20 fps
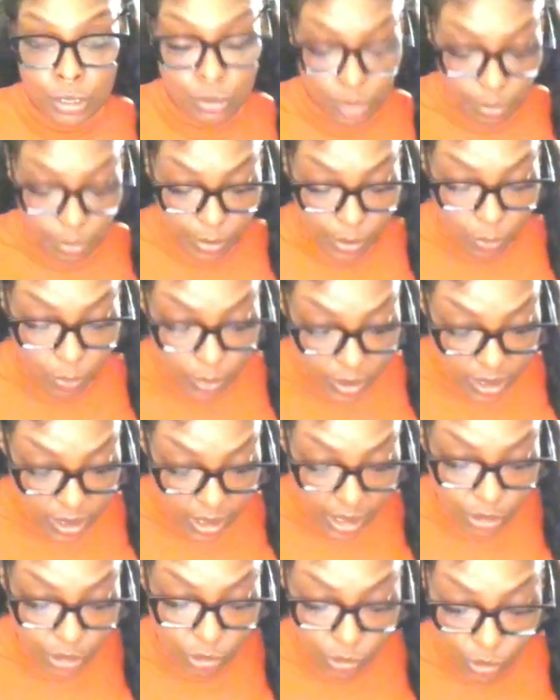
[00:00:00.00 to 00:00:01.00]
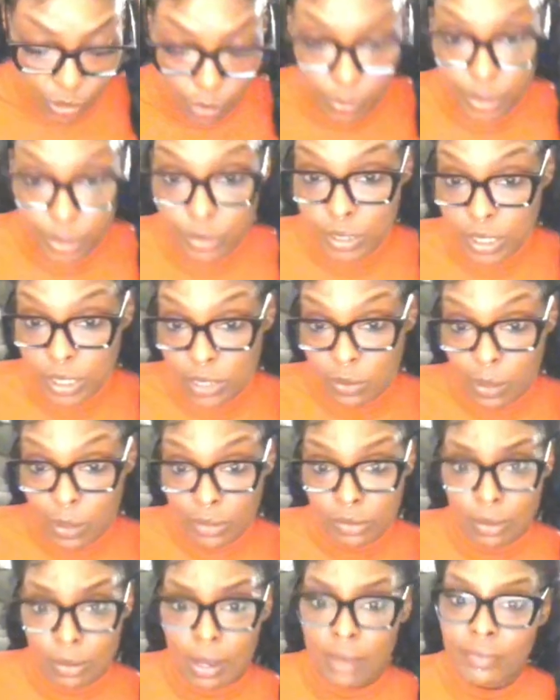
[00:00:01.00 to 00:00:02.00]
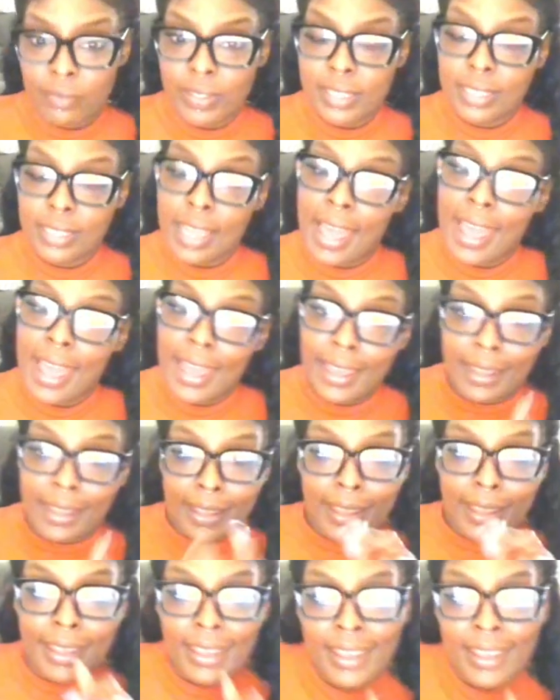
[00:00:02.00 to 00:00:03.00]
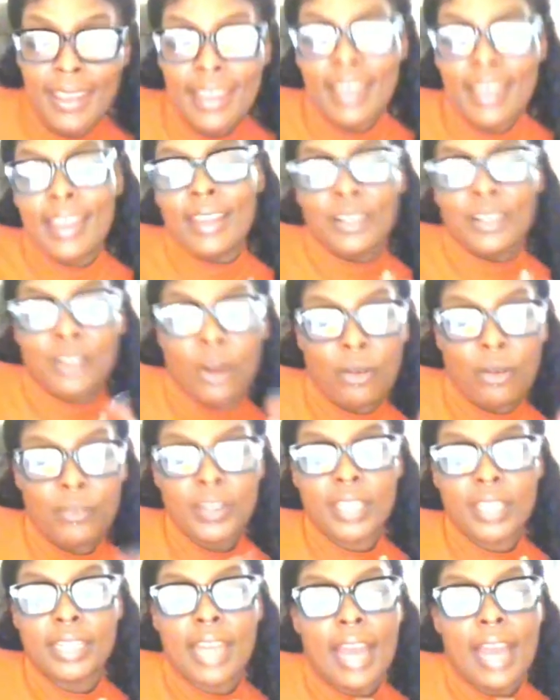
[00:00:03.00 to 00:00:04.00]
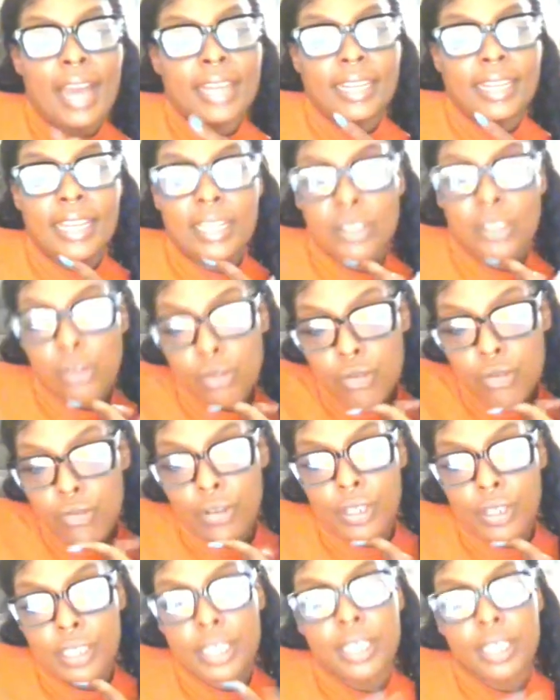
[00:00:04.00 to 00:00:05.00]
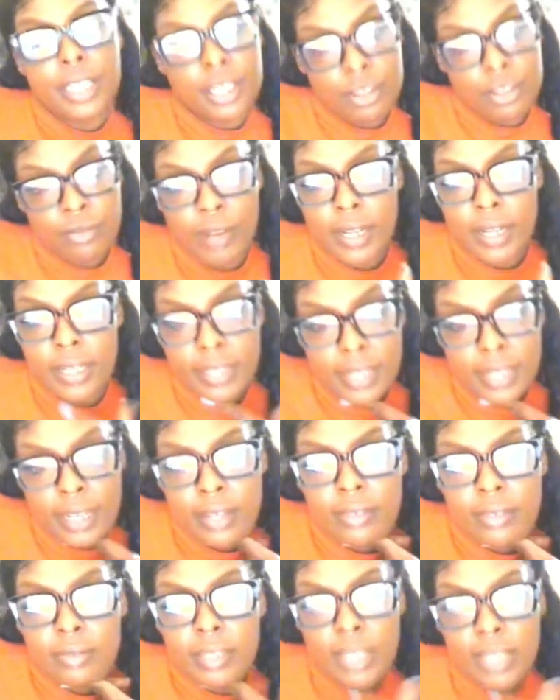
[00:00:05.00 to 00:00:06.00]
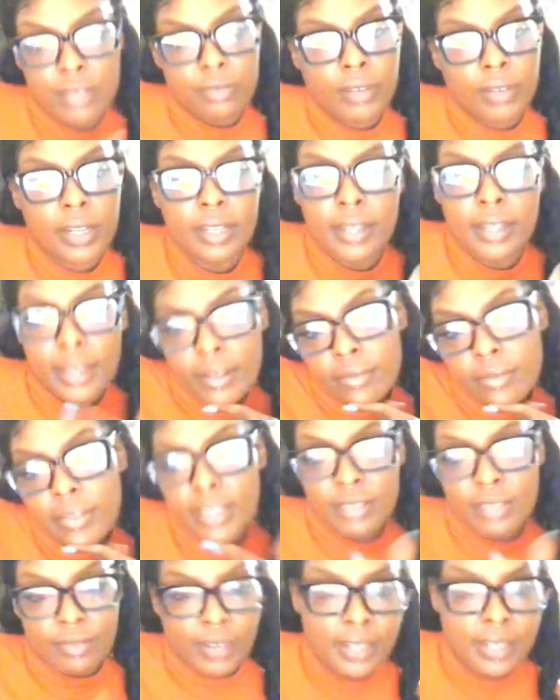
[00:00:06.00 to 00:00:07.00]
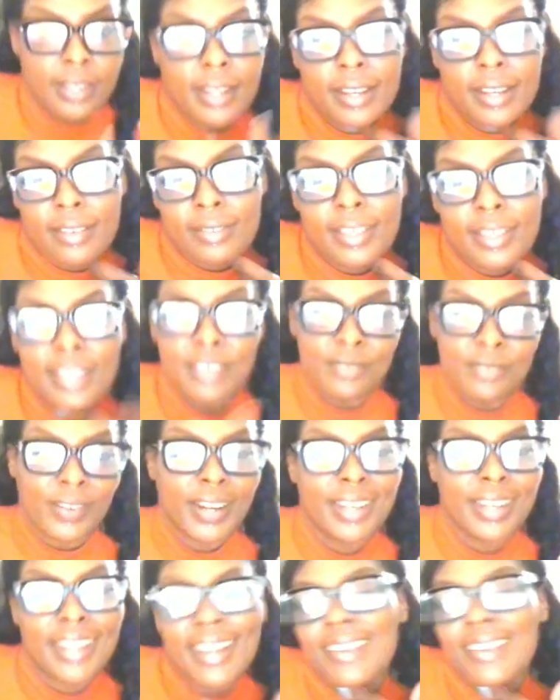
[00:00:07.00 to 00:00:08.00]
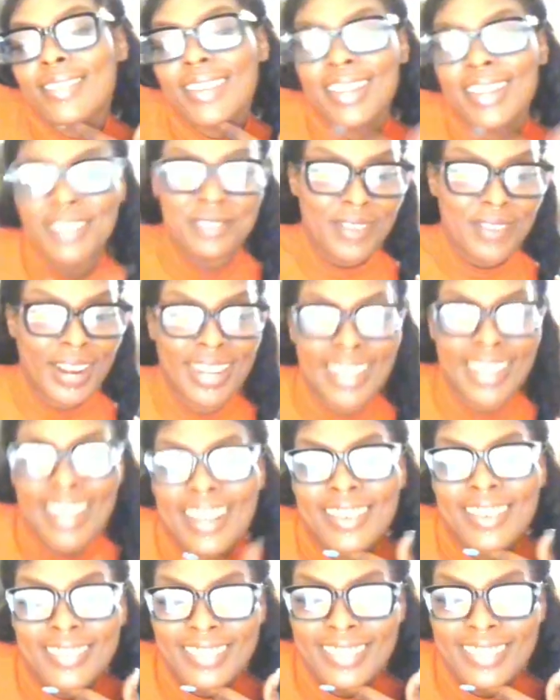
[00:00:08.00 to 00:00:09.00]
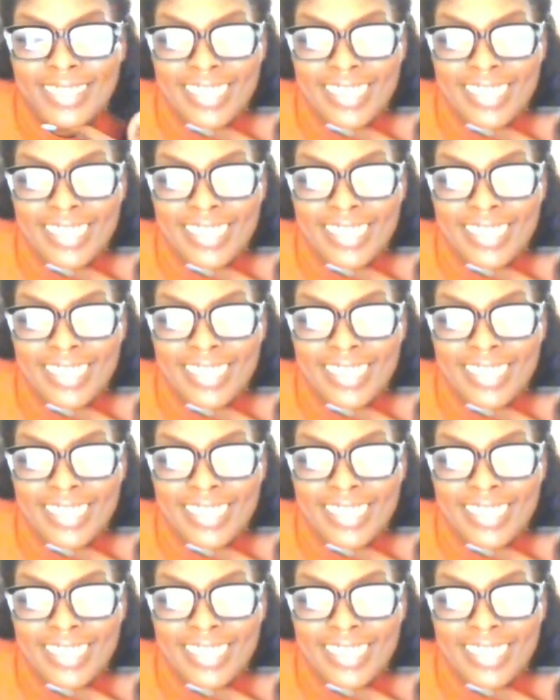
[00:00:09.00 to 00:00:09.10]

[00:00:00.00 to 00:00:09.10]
So Spirit wants to let you know when you see 1212 is, hey, don't forget the idea I told you earlier. Can you write it down? Can you write it down? Can you write it down? Can you write it down? Can you write it down?